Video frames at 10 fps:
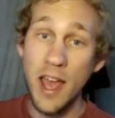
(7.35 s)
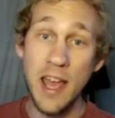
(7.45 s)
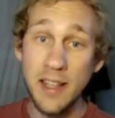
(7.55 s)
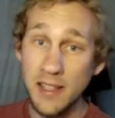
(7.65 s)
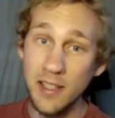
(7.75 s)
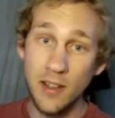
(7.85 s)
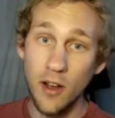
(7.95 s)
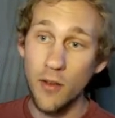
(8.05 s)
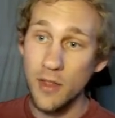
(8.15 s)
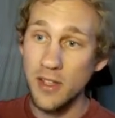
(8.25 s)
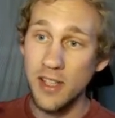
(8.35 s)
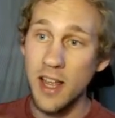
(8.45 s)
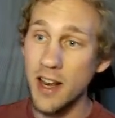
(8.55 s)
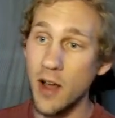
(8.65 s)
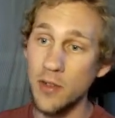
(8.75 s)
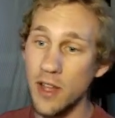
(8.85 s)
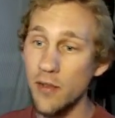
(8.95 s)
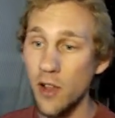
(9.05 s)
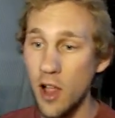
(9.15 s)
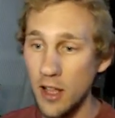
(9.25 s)
8 of the Stay Down
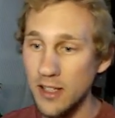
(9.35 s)
devlog.